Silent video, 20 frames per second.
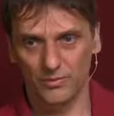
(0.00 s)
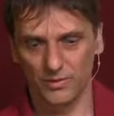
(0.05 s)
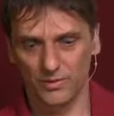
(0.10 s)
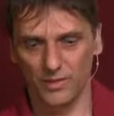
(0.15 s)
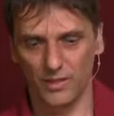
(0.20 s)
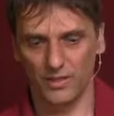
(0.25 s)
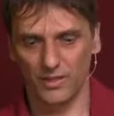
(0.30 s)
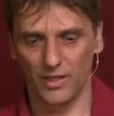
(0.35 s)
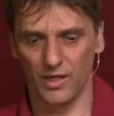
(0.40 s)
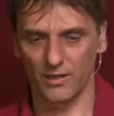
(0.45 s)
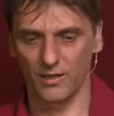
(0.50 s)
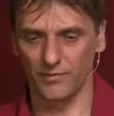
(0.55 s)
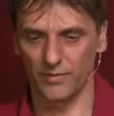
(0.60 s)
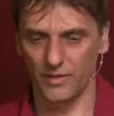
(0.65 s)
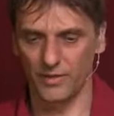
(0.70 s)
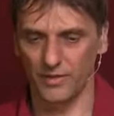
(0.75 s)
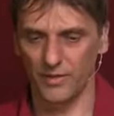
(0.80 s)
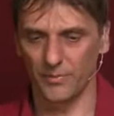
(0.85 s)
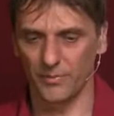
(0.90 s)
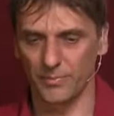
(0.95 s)
decline
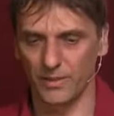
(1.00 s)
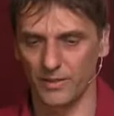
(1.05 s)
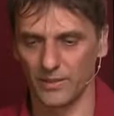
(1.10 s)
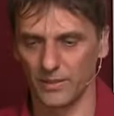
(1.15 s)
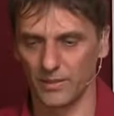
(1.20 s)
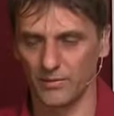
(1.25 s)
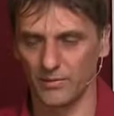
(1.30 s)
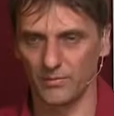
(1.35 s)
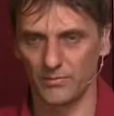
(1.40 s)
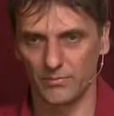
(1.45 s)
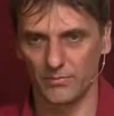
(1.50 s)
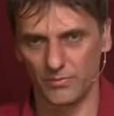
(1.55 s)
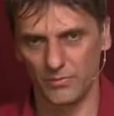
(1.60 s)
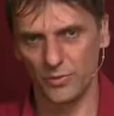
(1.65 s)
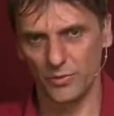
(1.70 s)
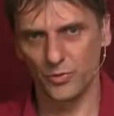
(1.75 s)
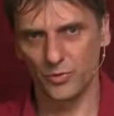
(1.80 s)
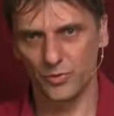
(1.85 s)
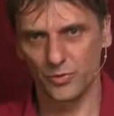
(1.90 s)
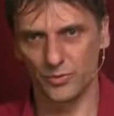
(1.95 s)
very rapidly
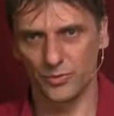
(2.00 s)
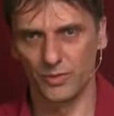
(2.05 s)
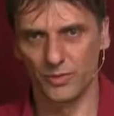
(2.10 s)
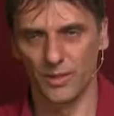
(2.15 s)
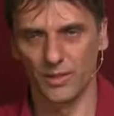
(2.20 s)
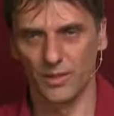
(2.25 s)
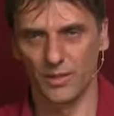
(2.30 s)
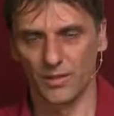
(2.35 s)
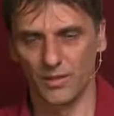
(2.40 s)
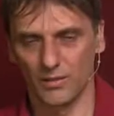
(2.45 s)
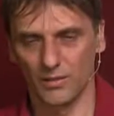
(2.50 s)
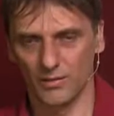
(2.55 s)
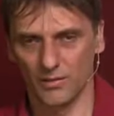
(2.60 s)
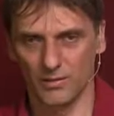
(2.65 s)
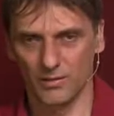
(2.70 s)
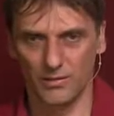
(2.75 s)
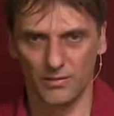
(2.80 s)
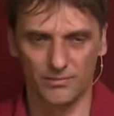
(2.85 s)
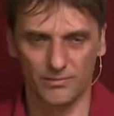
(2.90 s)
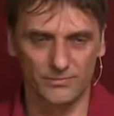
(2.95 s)
due to
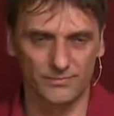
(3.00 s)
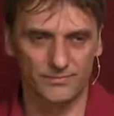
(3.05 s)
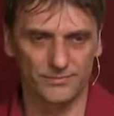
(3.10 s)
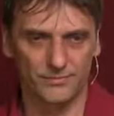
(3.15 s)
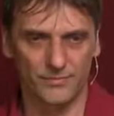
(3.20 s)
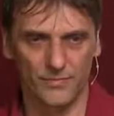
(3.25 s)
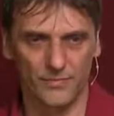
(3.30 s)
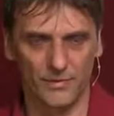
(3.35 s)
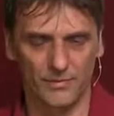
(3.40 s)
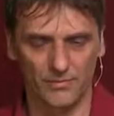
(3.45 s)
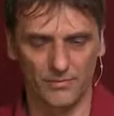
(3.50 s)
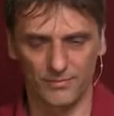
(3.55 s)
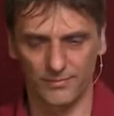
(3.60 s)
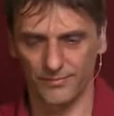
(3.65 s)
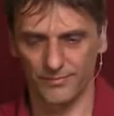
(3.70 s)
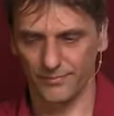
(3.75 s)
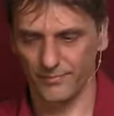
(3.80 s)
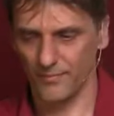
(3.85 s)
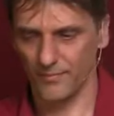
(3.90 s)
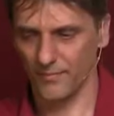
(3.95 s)
um,
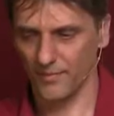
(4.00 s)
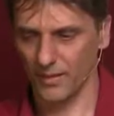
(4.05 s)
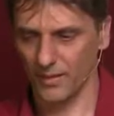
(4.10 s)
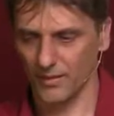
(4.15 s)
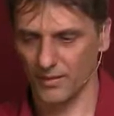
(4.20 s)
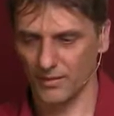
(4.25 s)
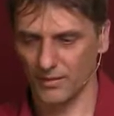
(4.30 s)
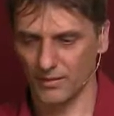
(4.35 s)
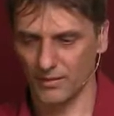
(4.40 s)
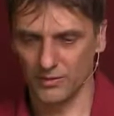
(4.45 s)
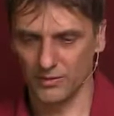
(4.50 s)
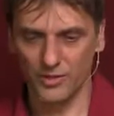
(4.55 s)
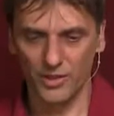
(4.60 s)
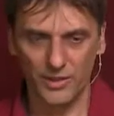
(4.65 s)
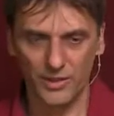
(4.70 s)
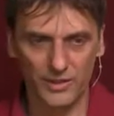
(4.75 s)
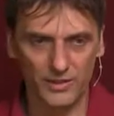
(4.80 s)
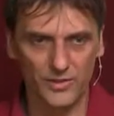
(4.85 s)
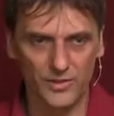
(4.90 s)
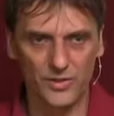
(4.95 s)
uh,
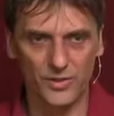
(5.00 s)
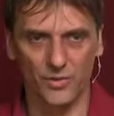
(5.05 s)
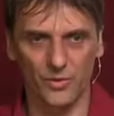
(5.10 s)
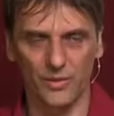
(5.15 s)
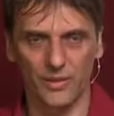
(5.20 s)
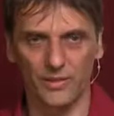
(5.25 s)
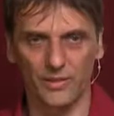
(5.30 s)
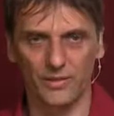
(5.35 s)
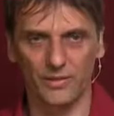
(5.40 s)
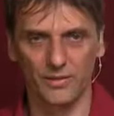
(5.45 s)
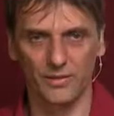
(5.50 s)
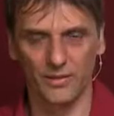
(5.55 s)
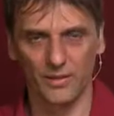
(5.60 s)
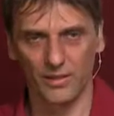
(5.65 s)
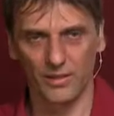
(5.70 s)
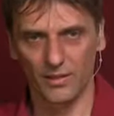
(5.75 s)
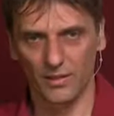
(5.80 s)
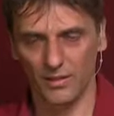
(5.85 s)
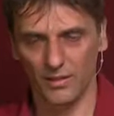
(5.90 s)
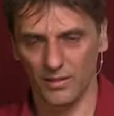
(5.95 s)
tilling the soil,
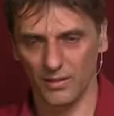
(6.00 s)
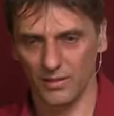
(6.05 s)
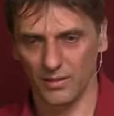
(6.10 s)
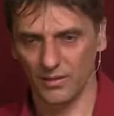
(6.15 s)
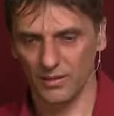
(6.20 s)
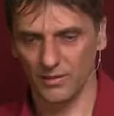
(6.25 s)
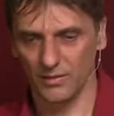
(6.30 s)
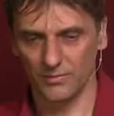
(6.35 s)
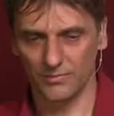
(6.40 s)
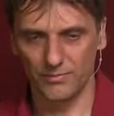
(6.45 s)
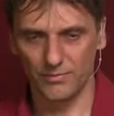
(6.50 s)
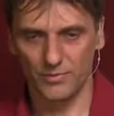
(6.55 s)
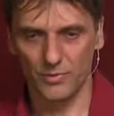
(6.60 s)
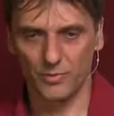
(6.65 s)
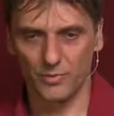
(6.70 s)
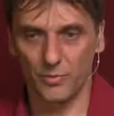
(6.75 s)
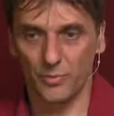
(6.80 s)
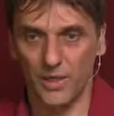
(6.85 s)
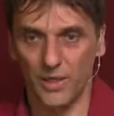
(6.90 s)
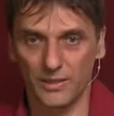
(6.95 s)
uh, due
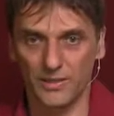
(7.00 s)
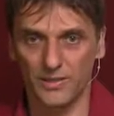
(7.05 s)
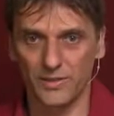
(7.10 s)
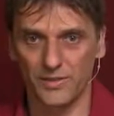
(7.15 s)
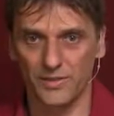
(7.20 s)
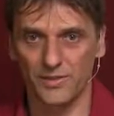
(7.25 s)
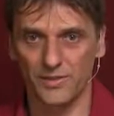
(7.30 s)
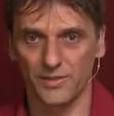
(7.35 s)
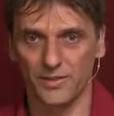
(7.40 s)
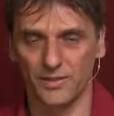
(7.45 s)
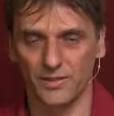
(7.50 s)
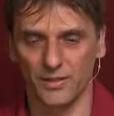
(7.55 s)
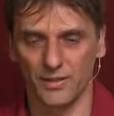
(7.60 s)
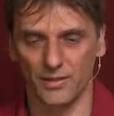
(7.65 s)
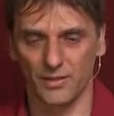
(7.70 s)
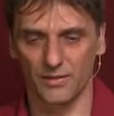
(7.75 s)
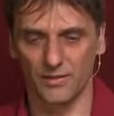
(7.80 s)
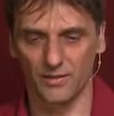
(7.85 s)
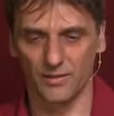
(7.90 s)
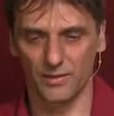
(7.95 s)
to practices that
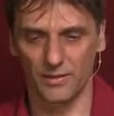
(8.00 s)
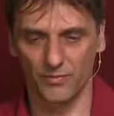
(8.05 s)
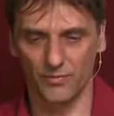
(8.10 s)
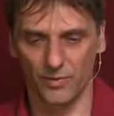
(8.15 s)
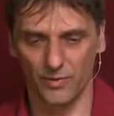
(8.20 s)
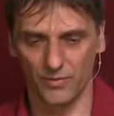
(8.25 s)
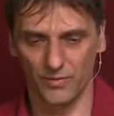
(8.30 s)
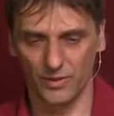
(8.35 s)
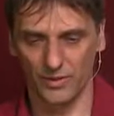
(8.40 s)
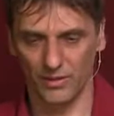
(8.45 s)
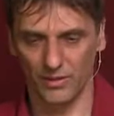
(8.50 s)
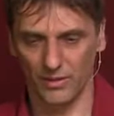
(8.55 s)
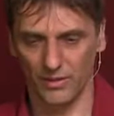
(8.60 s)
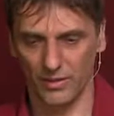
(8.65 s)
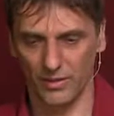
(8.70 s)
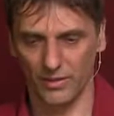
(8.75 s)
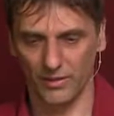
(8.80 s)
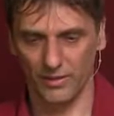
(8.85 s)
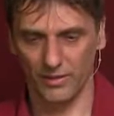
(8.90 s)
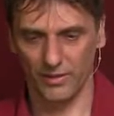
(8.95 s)
are involving
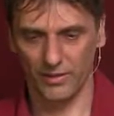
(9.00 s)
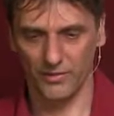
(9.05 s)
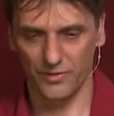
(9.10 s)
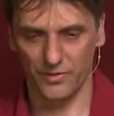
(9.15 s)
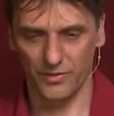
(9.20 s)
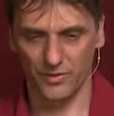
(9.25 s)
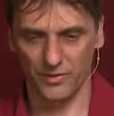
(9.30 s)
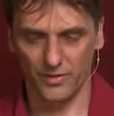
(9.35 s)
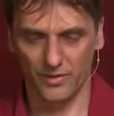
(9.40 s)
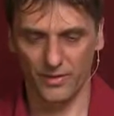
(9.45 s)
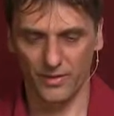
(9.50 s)
agriculture